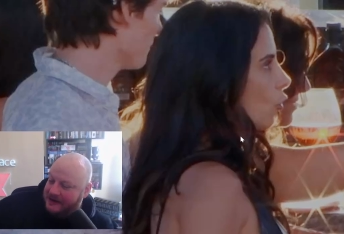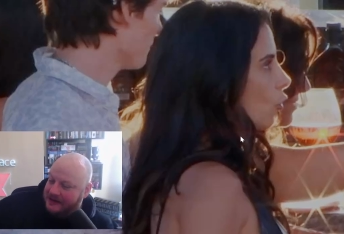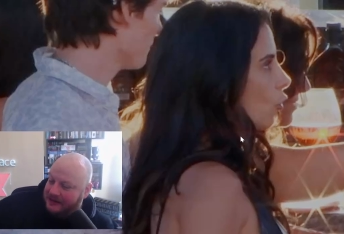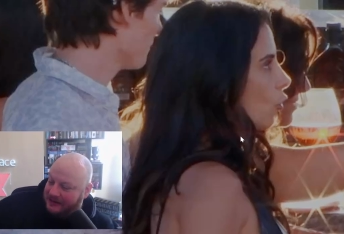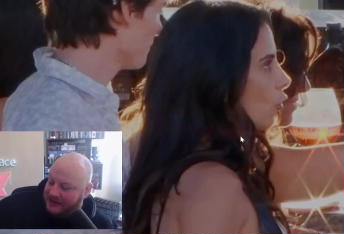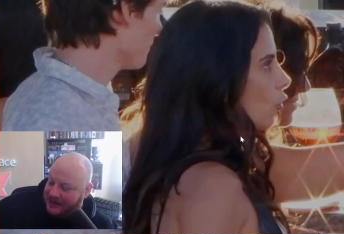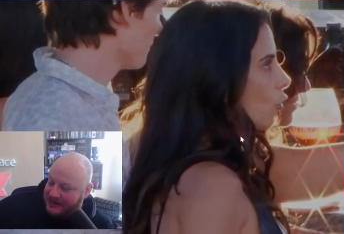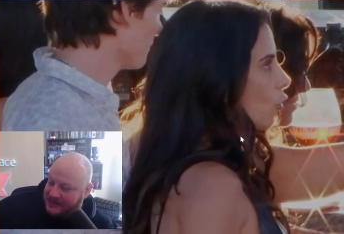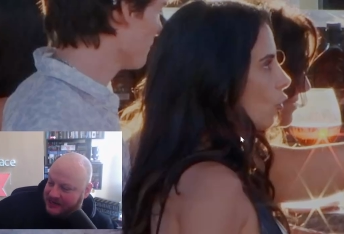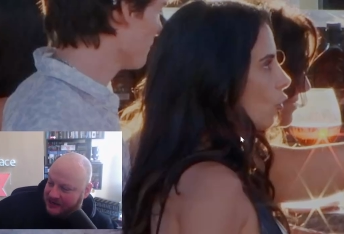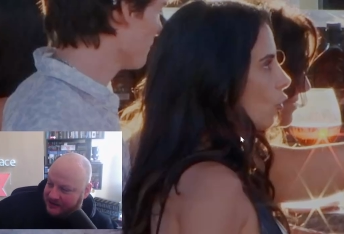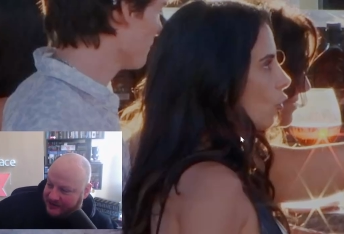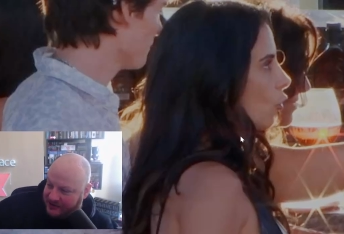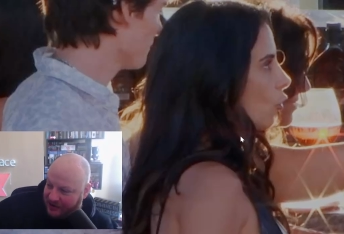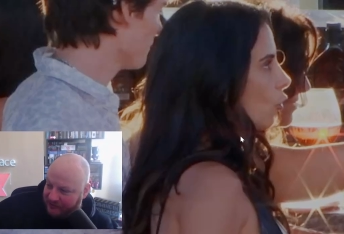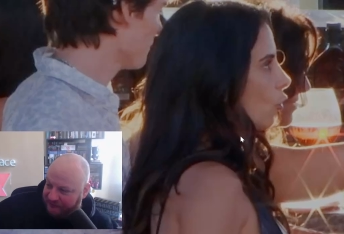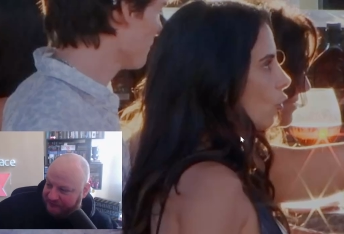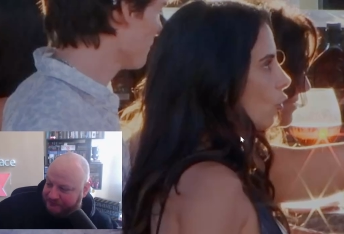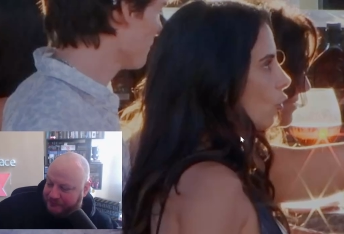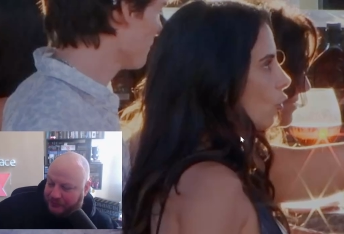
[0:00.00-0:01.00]
Speaker 1: like a
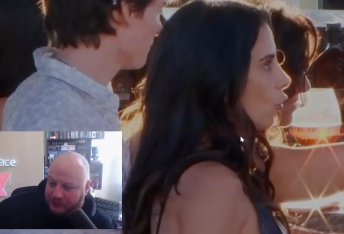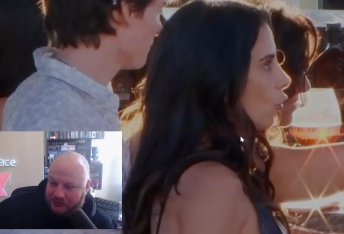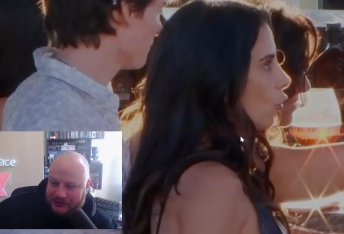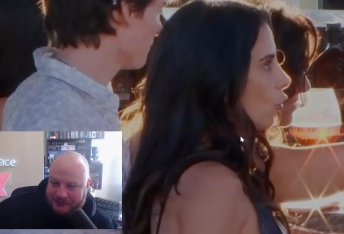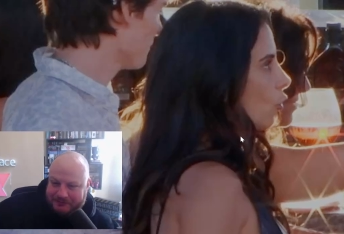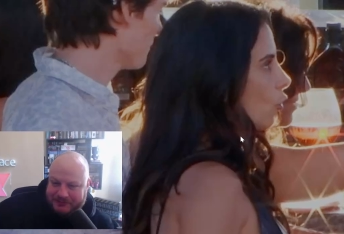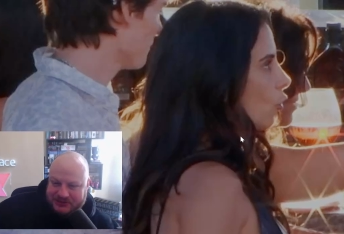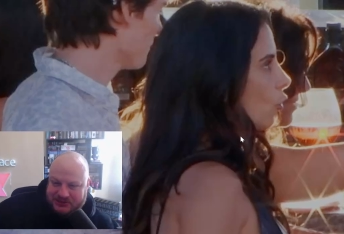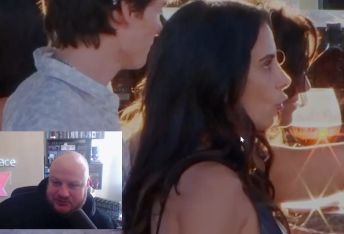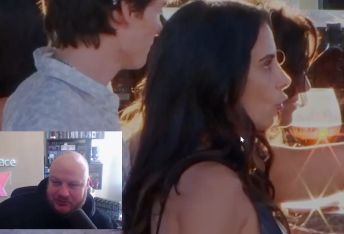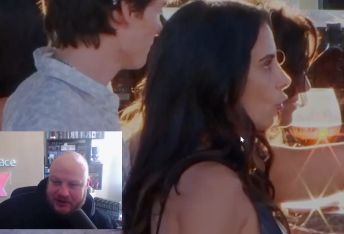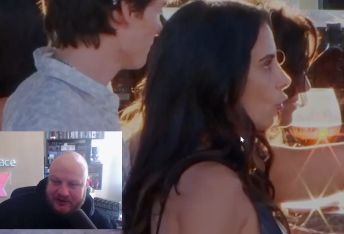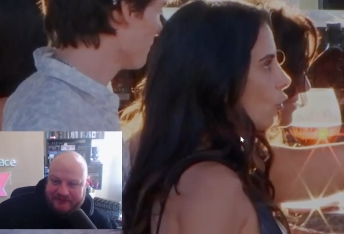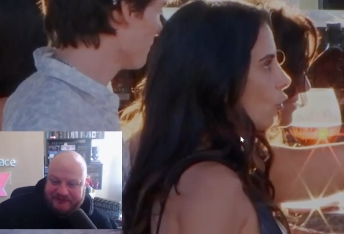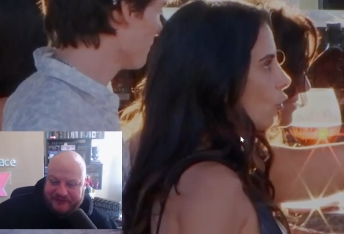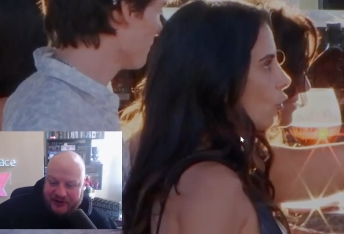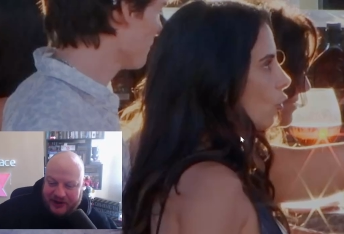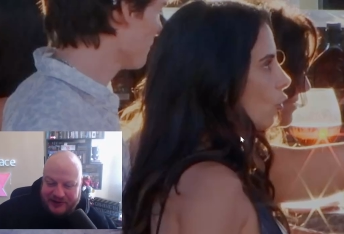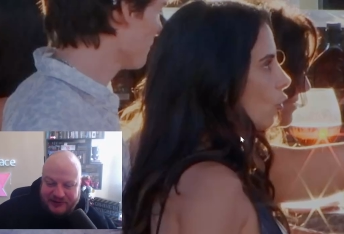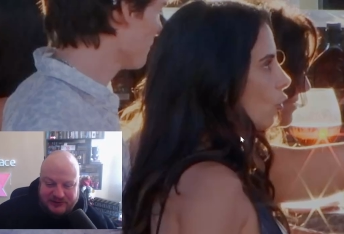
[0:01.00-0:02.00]
golf ball up a
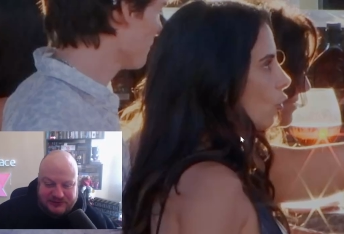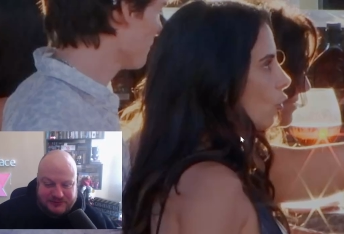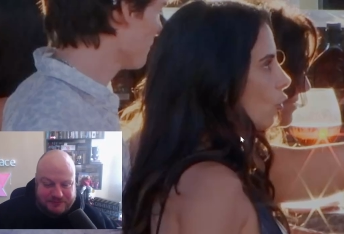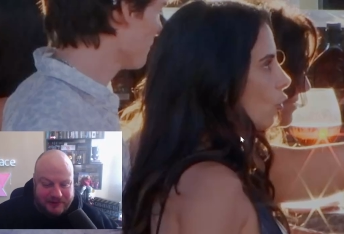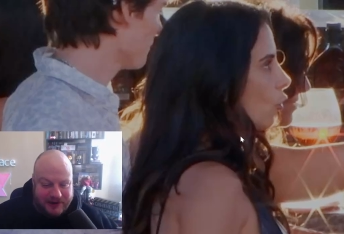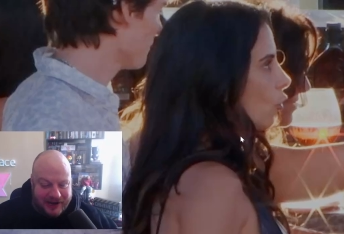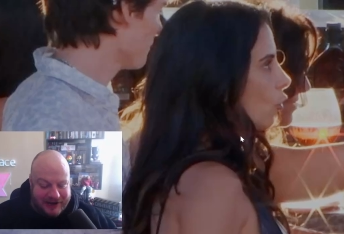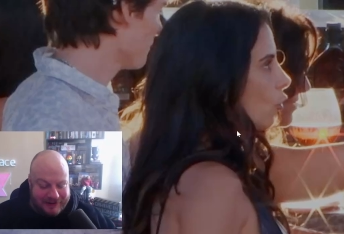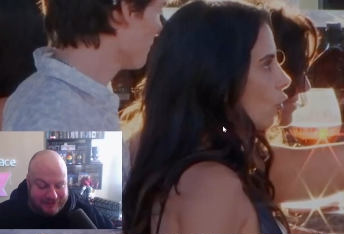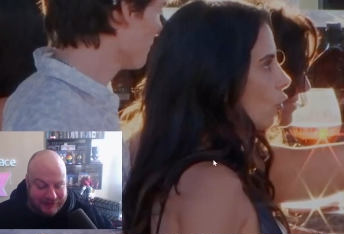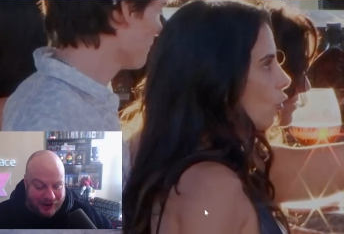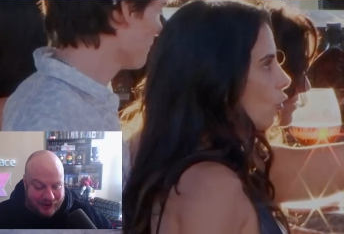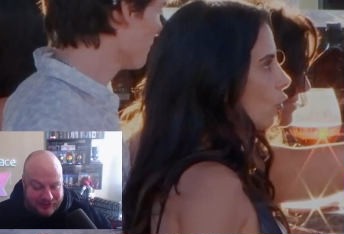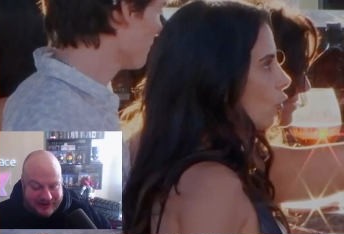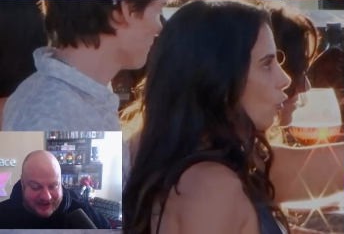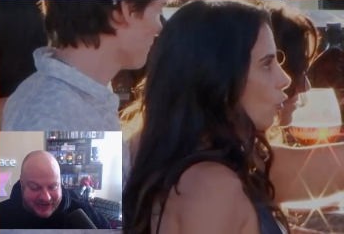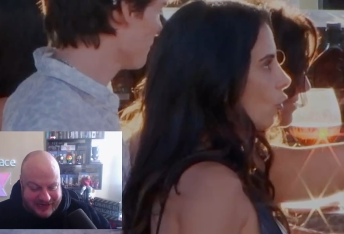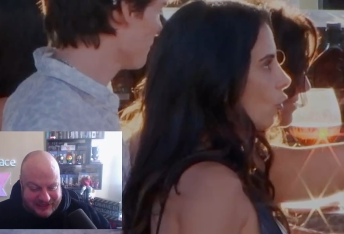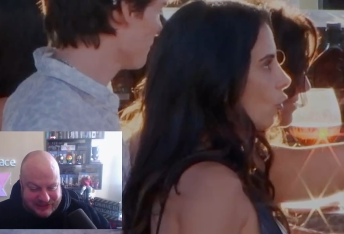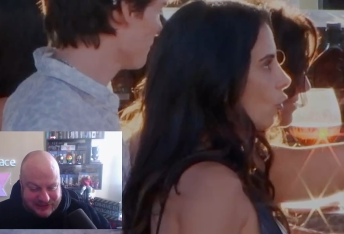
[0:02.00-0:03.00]
12-foot hose pipe.
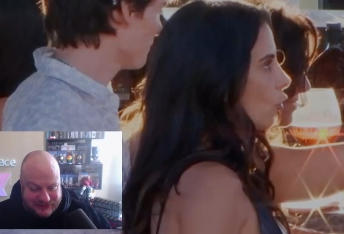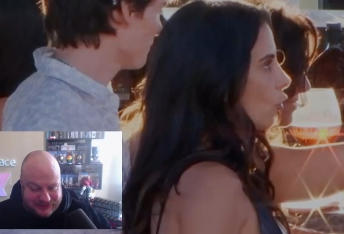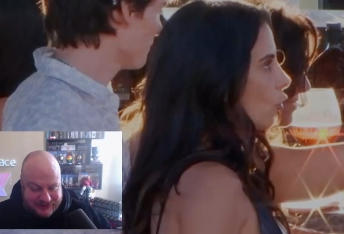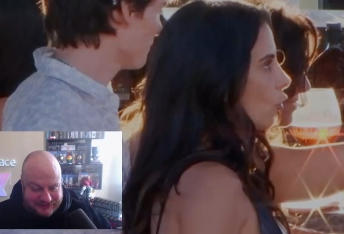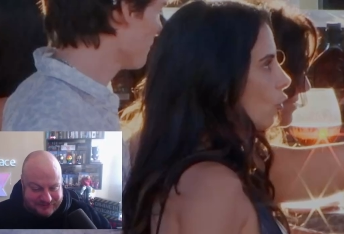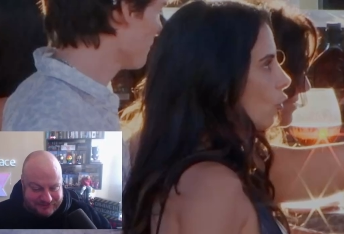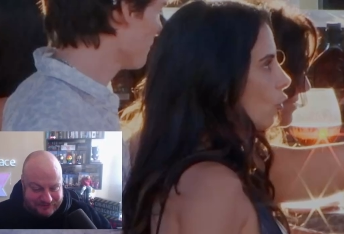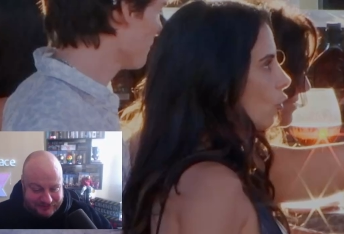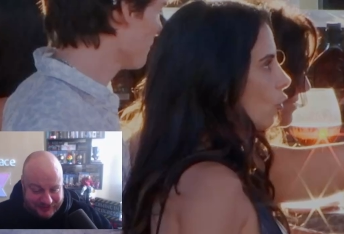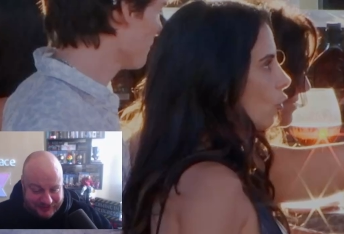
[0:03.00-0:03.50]
Okay, dude.